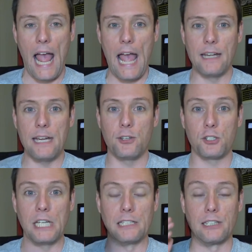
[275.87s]
And he
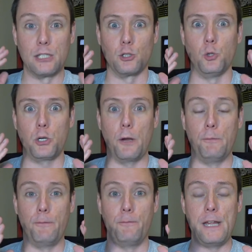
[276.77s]
just gets this look
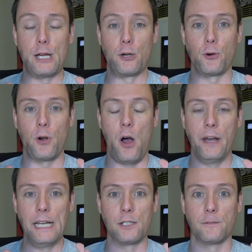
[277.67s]
of fear
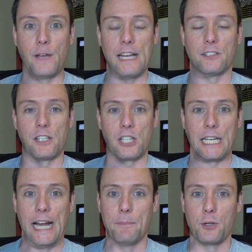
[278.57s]
on his face as
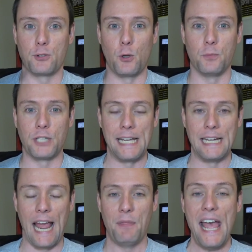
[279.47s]
the camera zooms
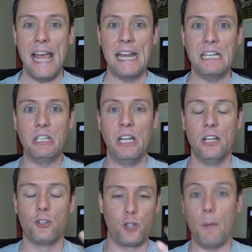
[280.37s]
in, and then
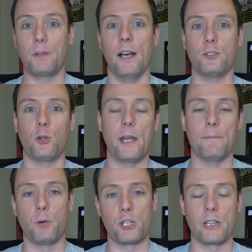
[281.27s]
jump cut to
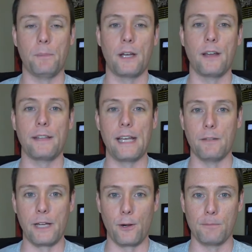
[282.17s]
him pushing the button on the
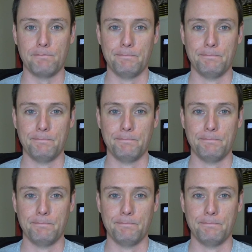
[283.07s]
elevator.